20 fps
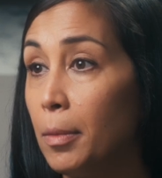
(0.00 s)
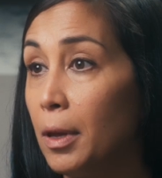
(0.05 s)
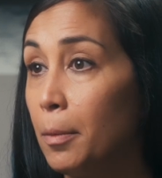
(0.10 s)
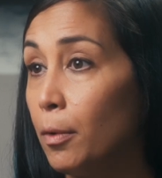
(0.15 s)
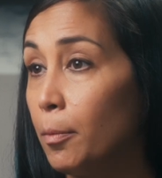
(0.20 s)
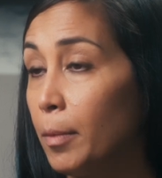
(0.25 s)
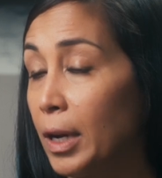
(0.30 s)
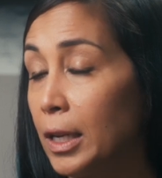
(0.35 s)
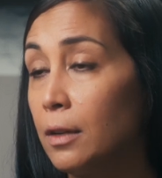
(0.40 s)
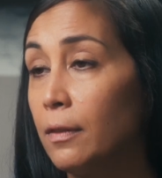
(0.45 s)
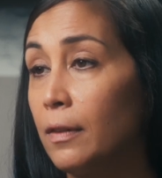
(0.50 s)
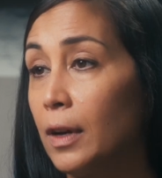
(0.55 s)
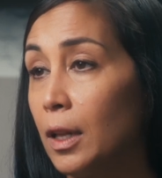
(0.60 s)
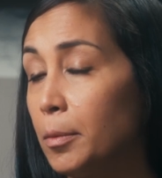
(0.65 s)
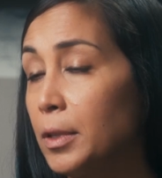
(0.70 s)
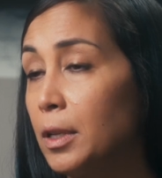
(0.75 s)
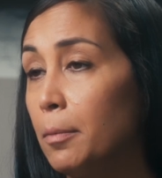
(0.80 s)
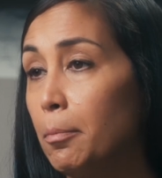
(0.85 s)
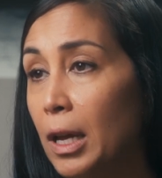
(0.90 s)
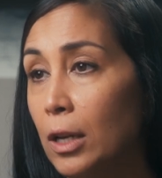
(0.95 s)
people might
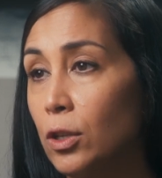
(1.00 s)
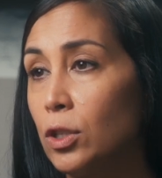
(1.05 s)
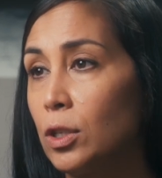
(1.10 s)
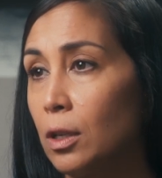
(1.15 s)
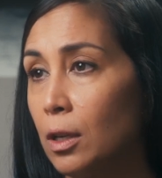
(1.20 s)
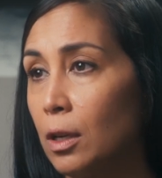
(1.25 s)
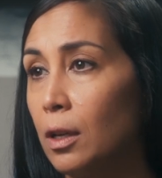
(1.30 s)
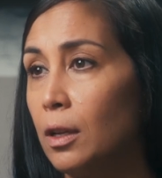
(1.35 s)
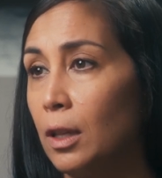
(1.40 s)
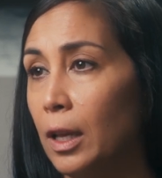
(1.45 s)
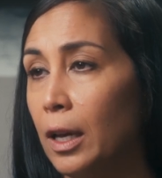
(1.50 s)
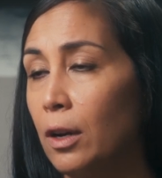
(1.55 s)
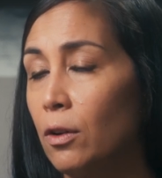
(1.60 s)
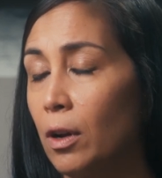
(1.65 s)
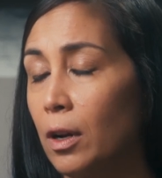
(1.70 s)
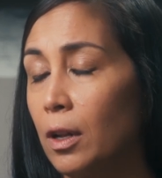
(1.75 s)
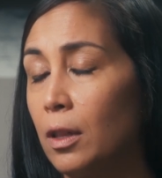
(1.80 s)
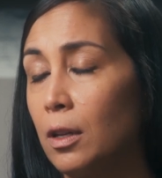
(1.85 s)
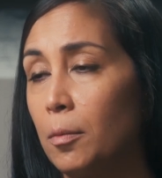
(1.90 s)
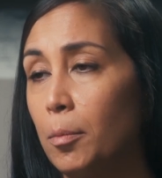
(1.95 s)
develop dementia later
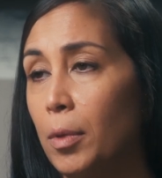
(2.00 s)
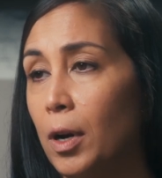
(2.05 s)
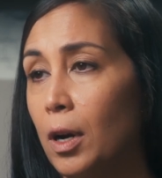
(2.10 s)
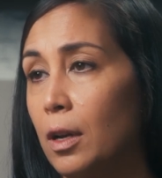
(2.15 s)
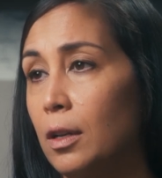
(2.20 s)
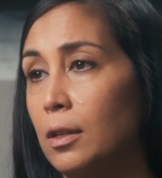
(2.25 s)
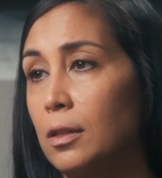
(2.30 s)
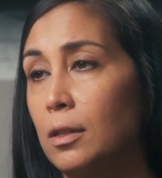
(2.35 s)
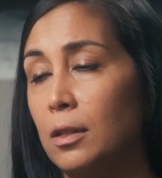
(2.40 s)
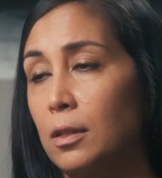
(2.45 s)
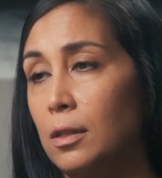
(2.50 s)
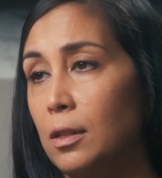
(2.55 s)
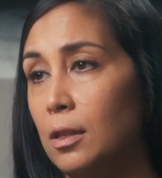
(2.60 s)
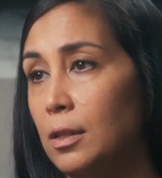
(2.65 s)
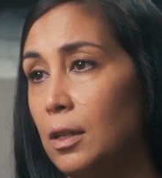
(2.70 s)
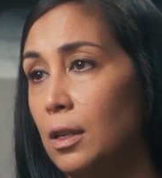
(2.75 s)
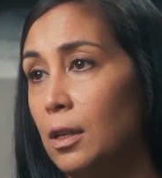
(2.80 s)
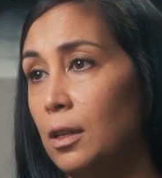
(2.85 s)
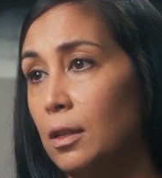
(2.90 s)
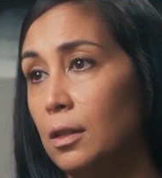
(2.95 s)
on in their Parkinson's
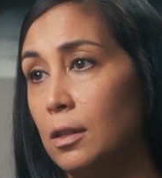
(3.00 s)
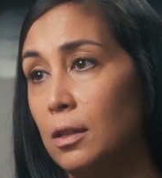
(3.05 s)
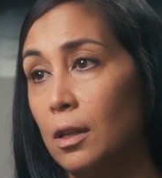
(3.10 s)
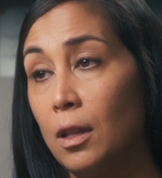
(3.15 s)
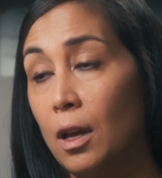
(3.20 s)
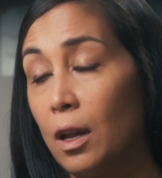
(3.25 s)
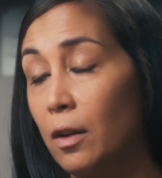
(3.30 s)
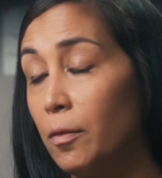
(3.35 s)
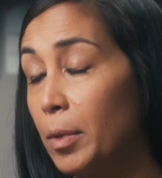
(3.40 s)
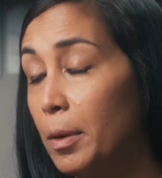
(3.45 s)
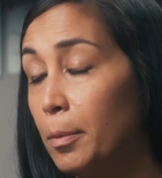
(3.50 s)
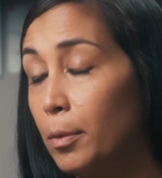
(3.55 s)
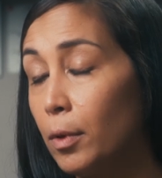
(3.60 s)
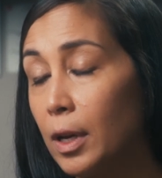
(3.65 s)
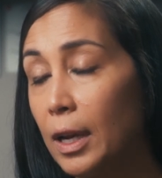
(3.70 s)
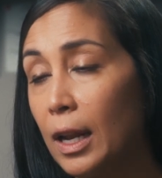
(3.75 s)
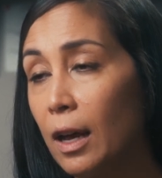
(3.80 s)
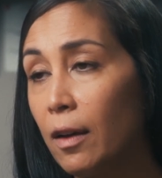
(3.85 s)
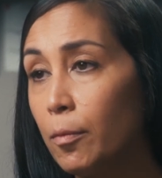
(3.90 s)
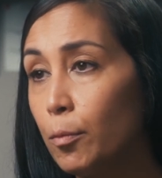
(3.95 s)
disease. A lot of people
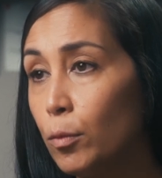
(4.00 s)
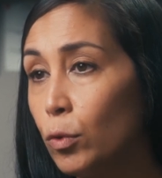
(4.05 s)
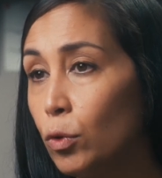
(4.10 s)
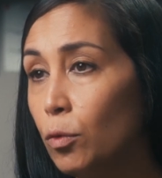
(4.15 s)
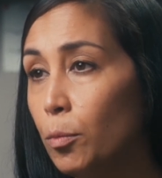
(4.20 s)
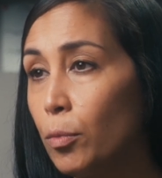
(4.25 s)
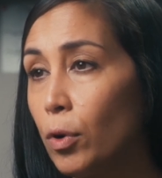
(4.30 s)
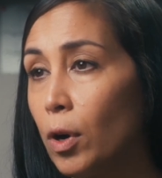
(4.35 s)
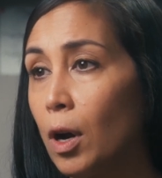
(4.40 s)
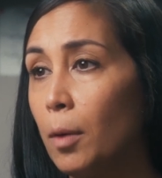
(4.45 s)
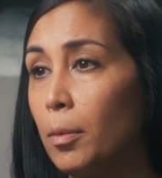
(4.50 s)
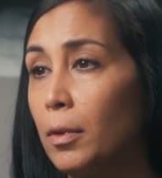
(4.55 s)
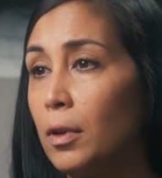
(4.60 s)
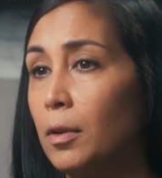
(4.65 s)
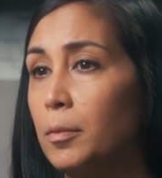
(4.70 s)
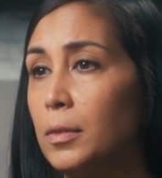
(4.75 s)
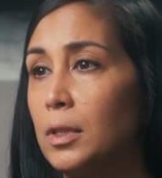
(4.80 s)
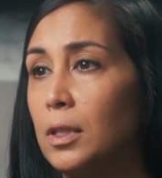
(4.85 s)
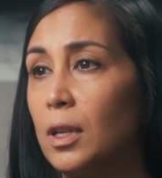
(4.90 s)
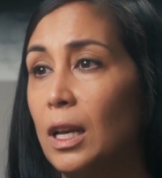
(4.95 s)
can have mood
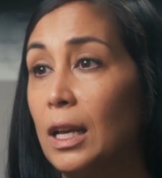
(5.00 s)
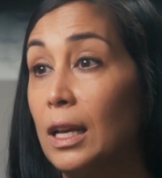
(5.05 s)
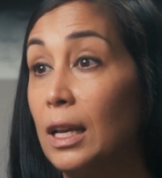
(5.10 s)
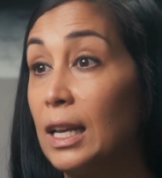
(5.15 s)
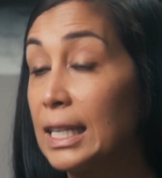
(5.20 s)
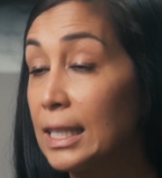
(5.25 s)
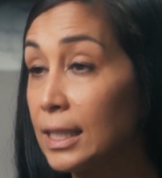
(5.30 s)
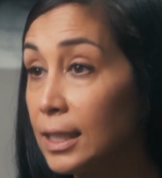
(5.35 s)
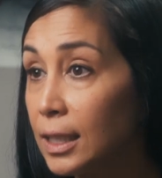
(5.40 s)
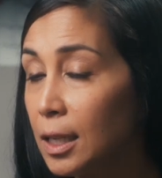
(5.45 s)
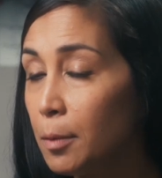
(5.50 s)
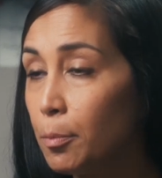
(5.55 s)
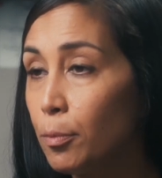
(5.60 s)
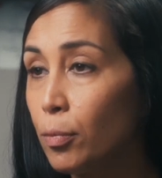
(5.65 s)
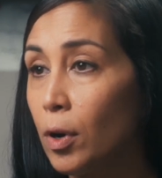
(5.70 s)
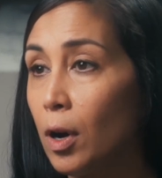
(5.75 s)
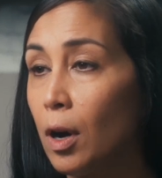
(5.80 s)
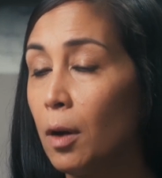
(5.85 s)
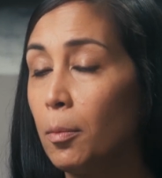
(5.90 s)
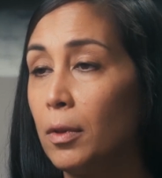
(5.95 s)
problems, sleep
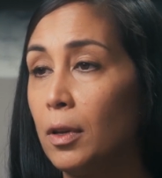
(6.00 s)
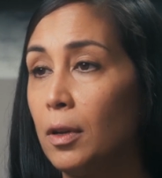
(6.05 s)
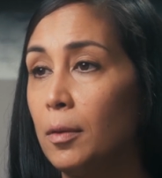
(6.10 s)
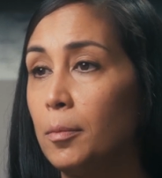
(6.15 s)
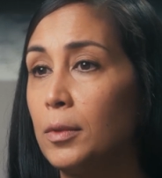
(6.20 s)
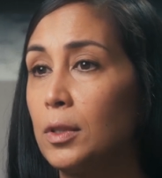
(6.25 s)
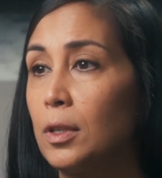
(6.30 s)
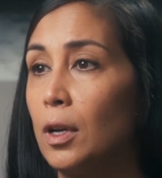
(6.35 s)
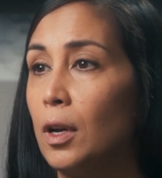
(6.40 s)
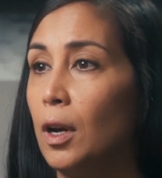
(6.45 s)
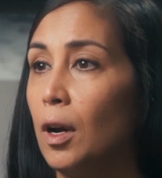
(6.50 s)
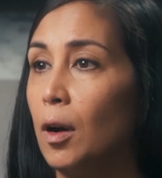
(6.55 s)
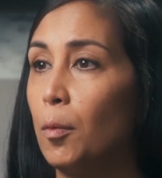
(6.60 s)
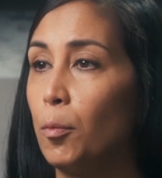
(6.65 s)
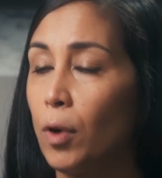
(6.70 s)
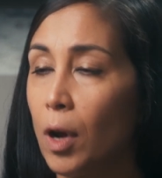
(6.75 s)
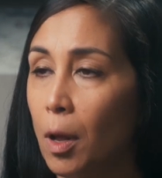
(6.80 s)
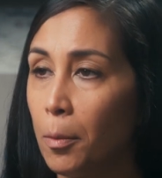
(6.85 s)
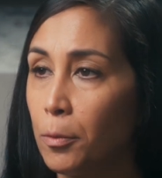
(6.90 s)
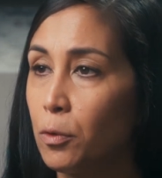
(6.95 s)
problems,
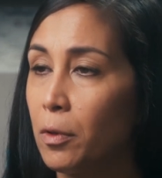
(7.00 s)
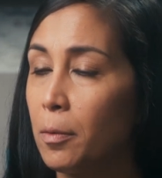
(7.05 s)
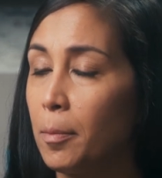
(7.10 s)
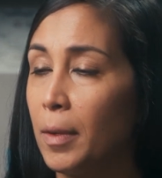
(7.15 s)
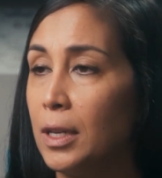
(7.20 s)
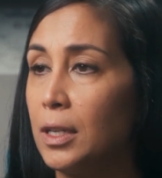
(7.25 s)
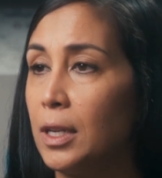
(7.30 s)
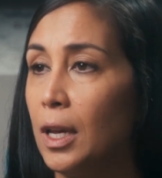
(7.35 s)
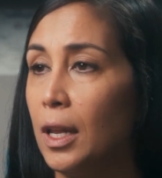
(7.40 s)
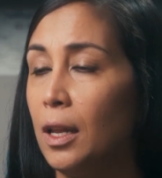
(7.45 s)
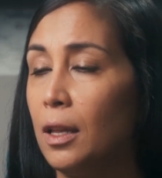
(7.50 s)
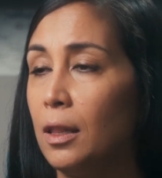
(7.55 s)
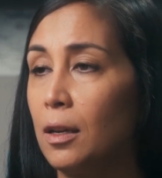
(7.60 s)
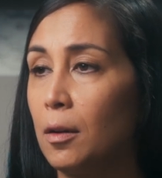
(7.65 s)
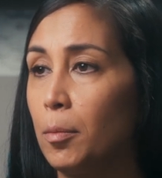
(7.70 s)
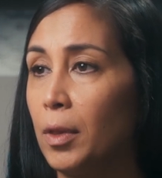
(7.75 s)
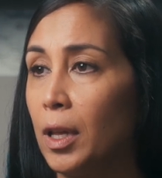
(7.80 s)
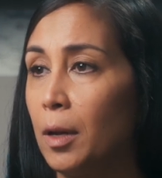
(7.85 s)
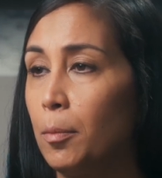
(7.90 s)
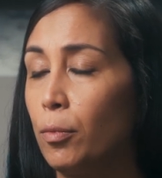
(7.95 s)
problems with maintaining their
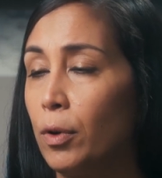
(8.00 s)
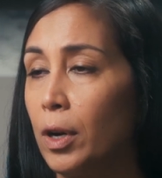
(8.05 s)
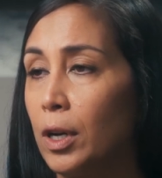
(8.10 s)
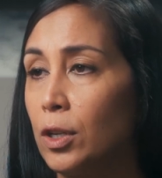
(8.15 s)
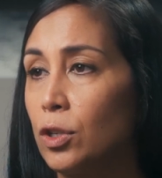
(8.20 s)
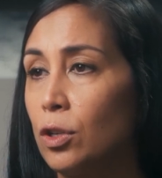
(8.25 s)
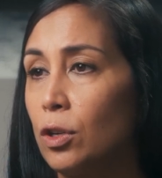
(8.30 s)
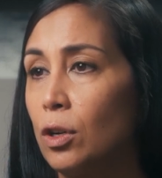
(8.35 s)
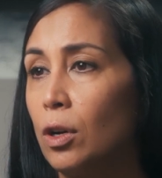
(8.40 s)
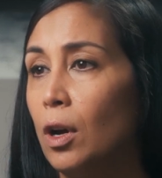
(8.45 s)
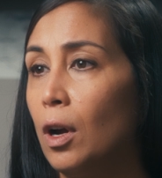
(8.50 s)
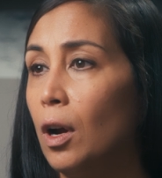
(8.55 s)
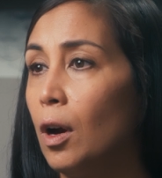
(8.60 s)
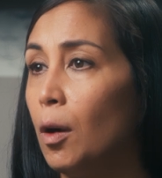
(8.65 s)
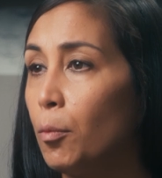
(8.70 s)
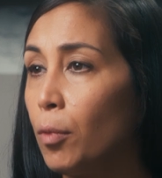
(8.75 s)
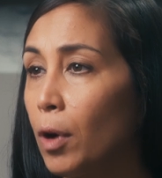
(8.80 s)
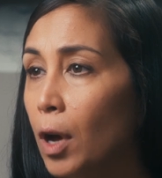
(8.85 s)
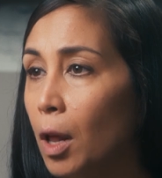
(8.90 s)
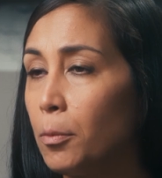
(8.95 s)
blood pressure,
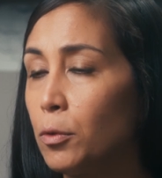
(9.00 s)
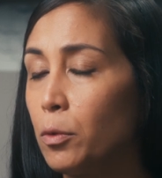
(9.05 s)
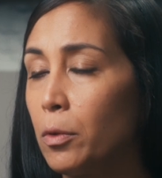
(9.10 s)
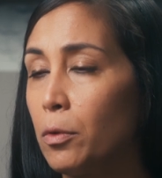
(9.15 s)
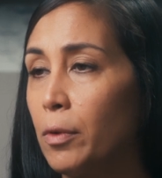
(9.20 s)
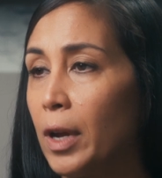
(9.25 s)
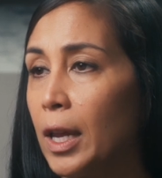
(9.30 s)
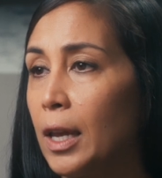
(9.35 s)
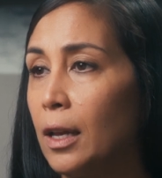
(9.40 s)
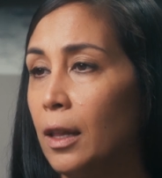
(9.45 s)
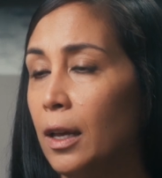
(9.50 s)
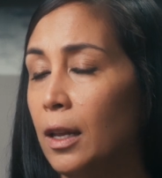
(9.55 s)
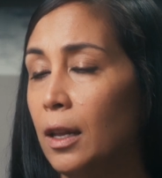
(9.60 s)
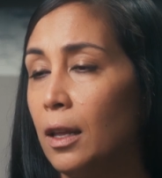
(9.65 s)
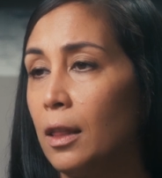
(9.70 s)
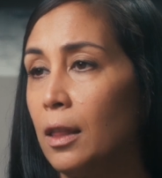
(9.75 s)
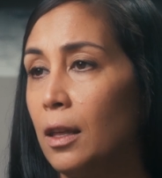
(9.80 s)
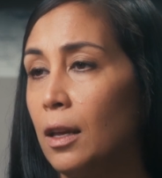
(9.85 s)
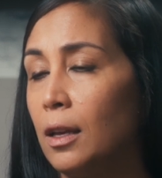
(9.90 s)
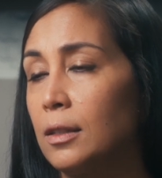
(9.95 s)
problems with
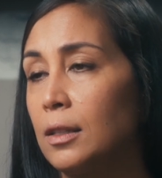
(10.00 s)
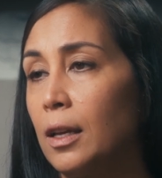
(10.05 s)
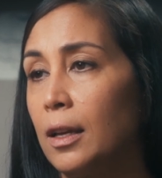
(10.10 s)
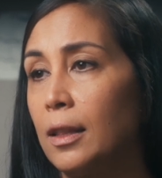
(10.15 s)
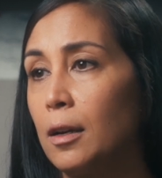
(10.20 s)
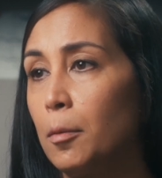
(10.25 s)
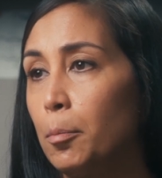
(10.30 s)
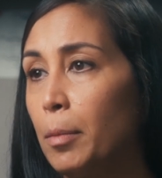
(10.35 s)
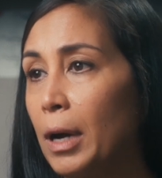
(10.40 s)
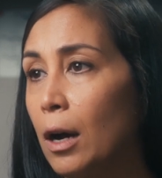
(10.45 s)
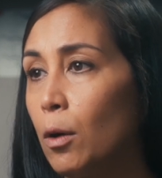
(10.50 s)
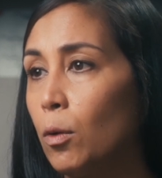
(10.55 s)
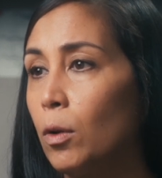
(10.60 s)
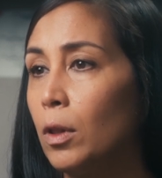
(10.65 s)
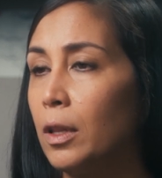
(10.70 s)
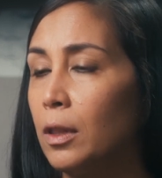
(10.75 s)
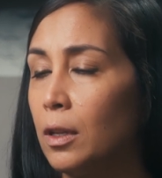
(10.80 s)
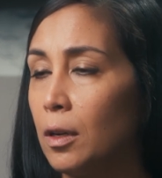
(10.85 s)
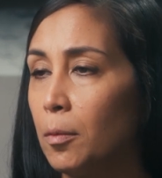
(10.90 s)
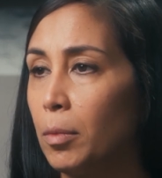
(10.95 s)
regulating things like their
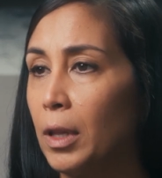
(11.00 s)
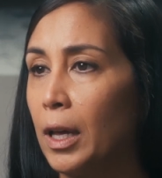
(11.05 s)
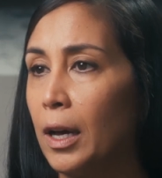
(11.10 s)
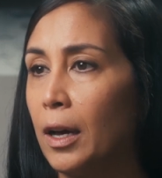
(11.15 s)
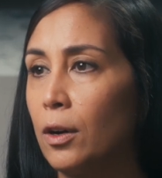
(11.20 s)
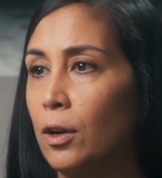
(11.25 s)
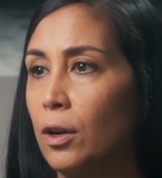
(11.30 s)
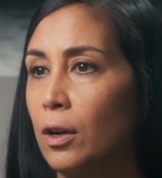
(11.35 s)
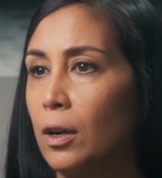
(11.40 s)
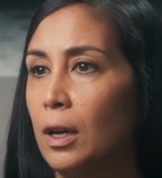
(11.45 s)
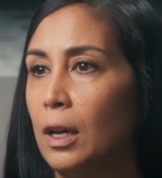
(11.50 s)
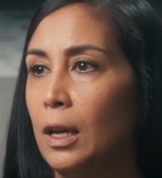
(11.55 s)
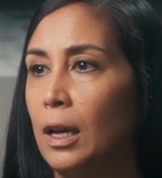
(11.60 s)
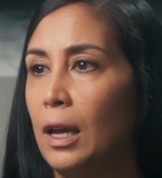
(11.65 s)
bowel and their bladder.